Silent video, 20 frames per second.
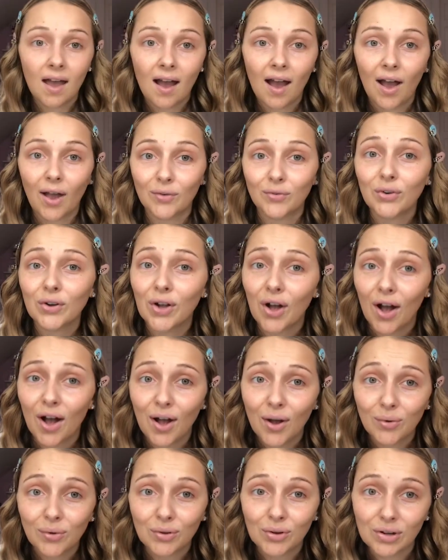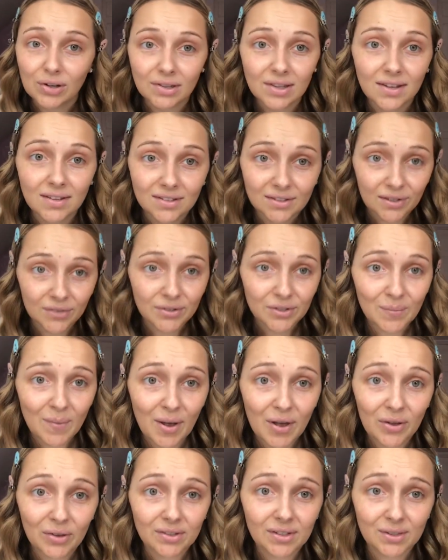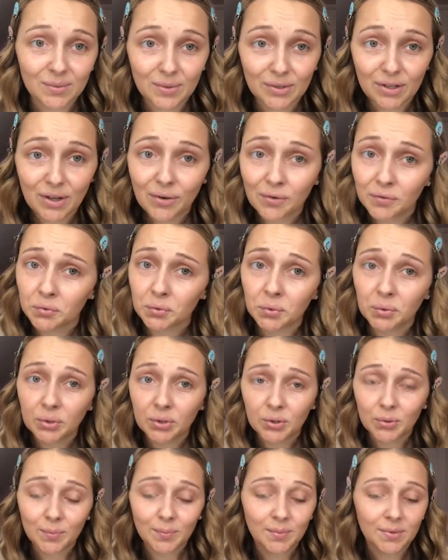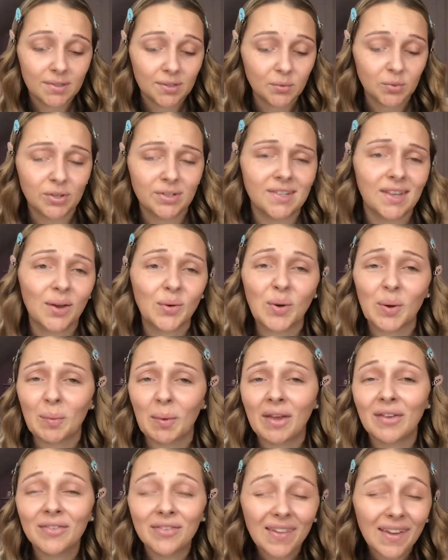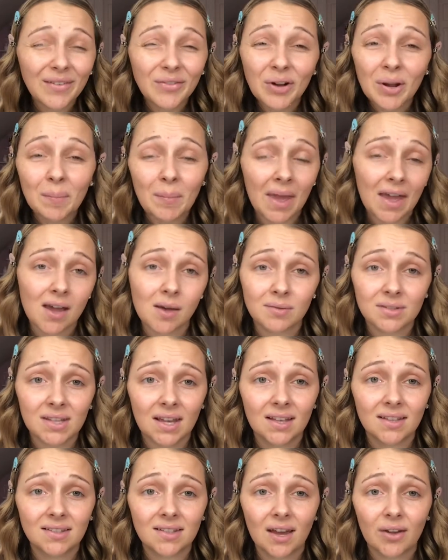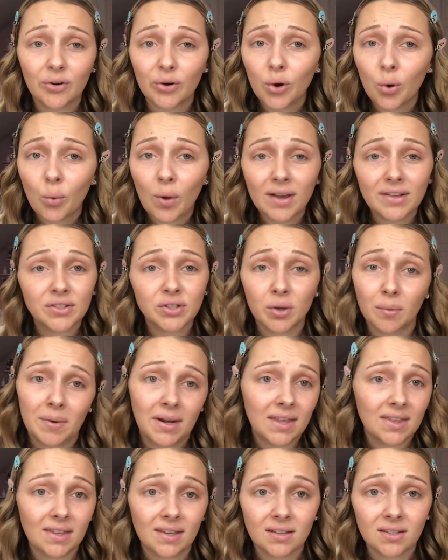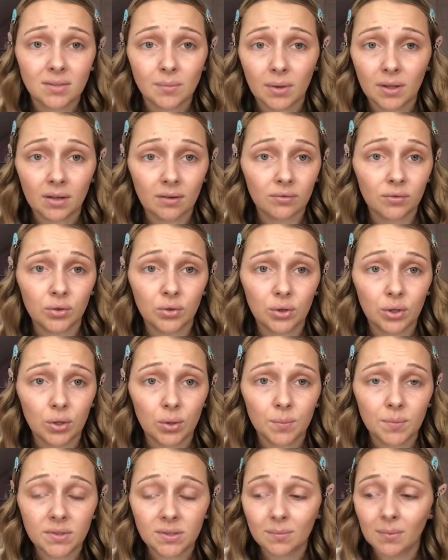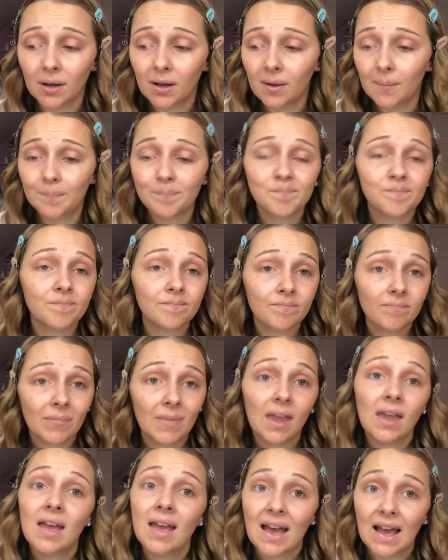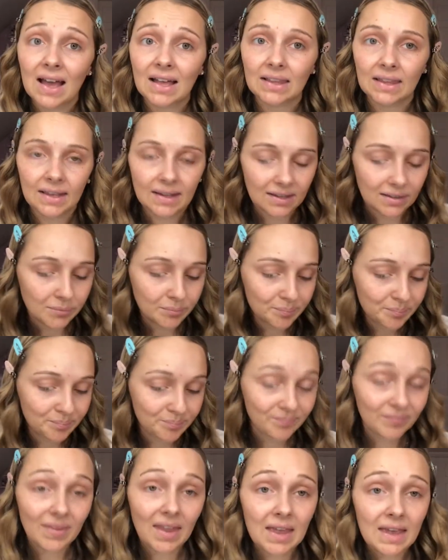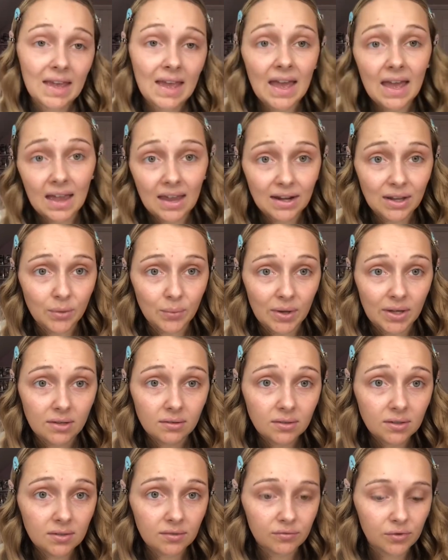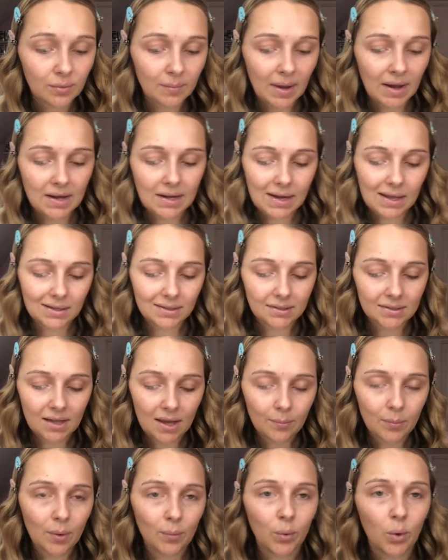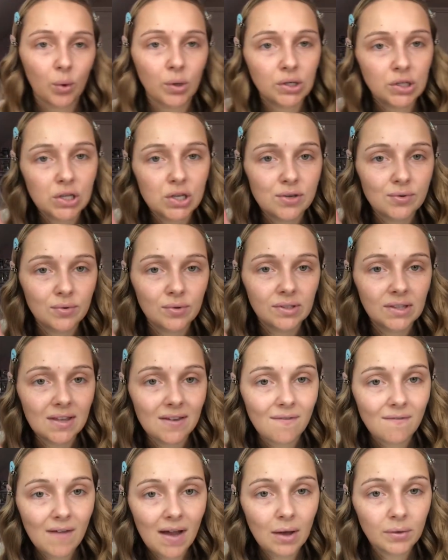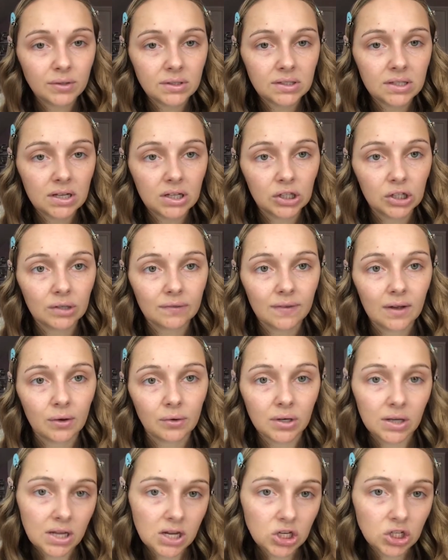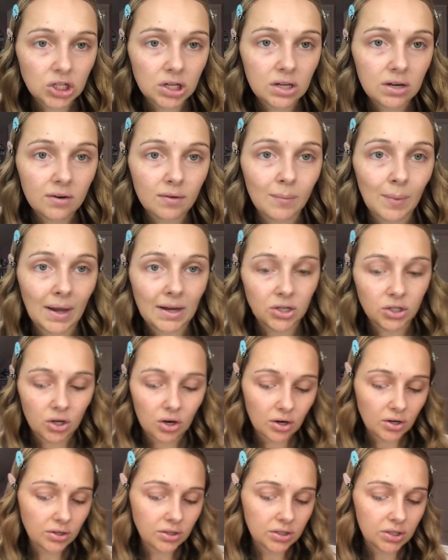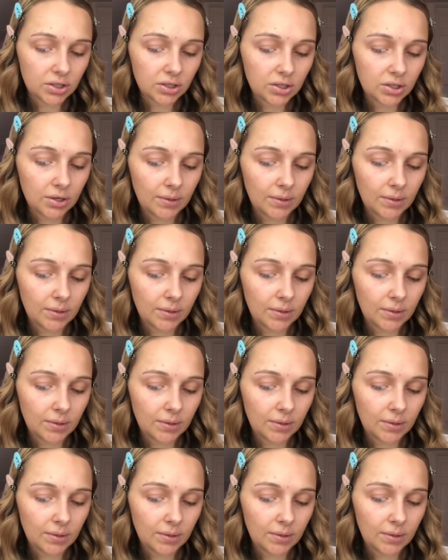I forgot how good that stuff smells. It smells like Fruit Loops, which is like one of my favorite makeup scents. I don't know why so many things smell like Fruit Loops, but I like it. Anyways, for my next step, I'm going to use the Found Sealer Foundation by Tarte.